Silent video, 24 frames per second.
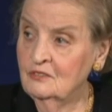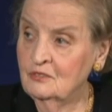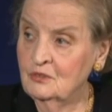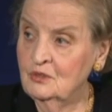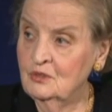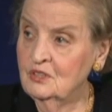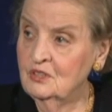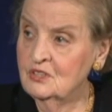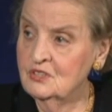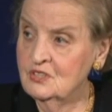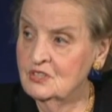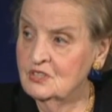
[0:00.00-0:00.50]
of
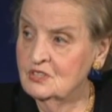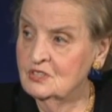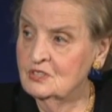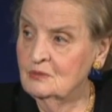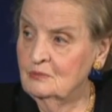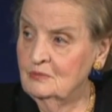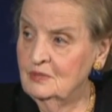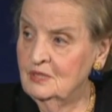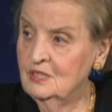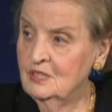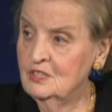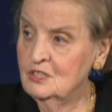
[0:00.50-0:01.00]

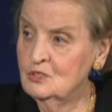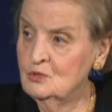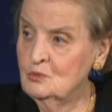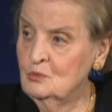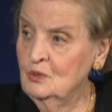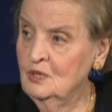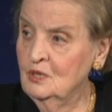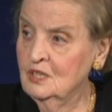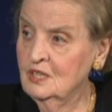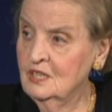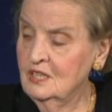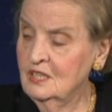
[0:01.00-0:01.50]
criticism. It is
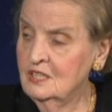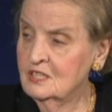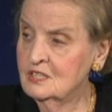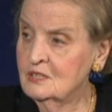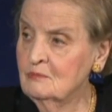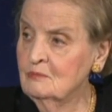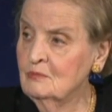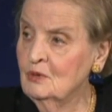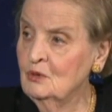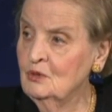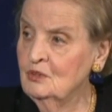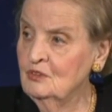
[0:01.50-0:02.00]
what is a
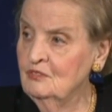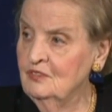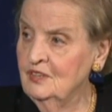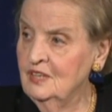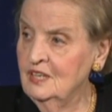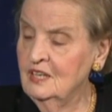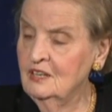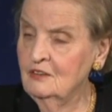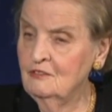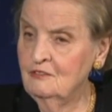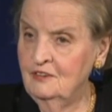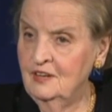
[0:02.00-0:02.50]

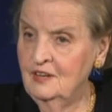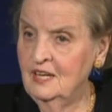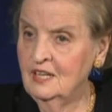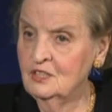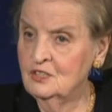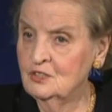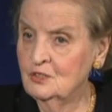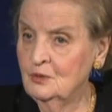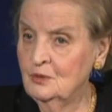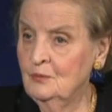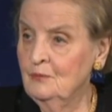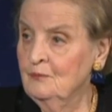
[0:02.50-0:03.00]
motivating
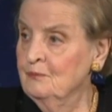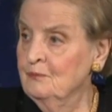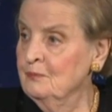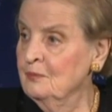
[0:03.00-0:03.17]
factor,